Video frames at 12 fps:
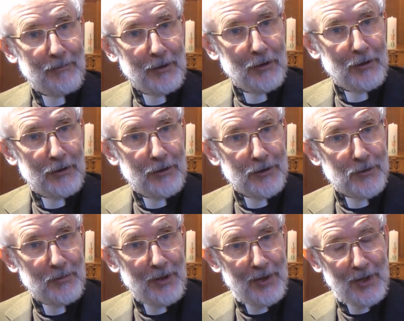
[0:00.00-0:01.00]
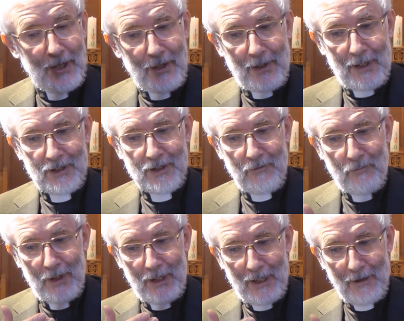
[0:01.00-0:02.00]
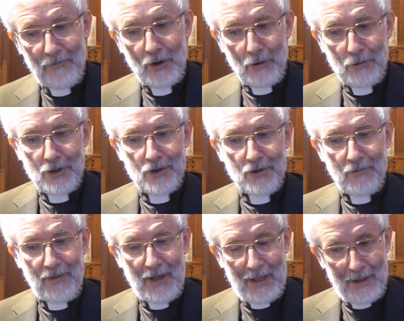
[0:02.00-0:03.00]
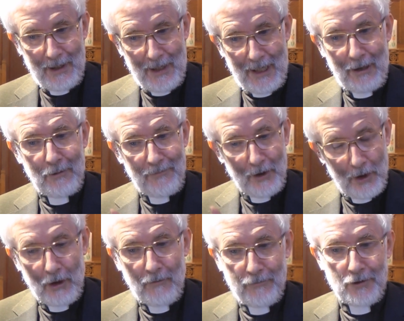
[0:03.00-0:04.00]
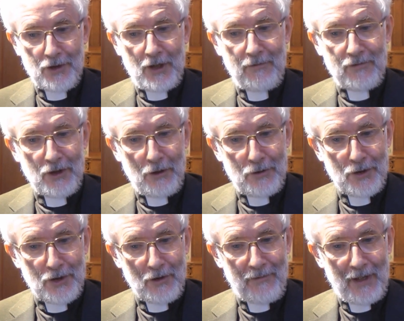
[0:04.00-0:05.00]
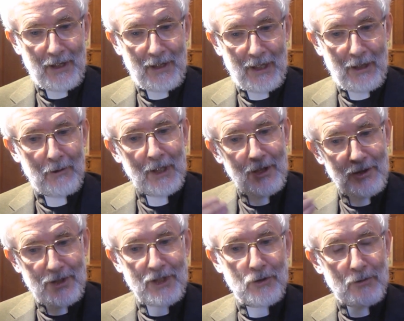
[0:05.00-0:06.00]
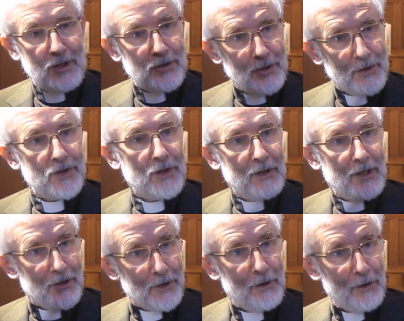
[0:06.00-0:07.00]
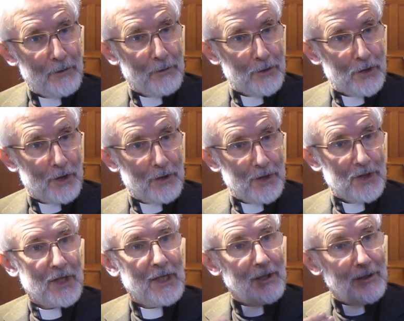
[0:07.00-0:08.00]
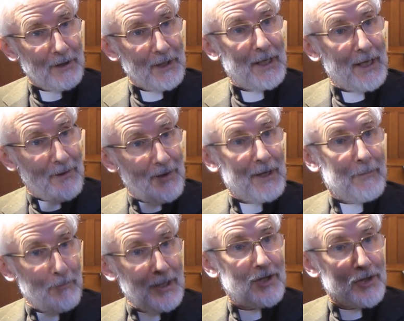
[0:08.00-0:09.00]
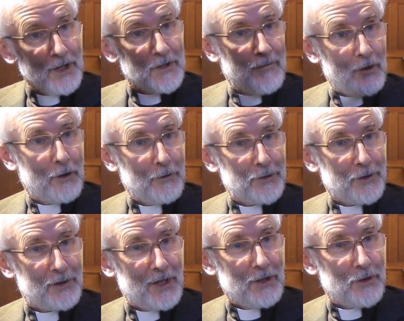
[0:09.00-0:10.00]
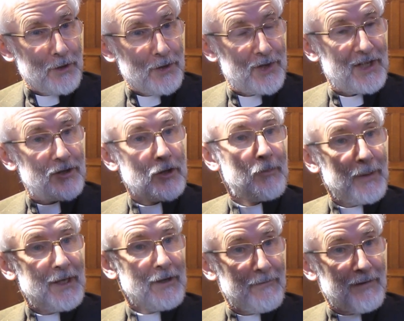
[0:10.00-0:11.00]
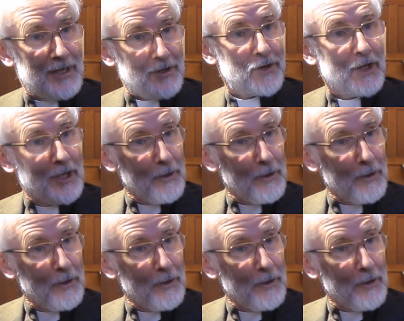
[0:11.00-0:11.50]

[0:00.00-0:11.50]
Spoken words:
because we think that if we give notice of that now, if the conference gives notice of that now, districts and circuits and local churches can get their meetings for consultation set up in advance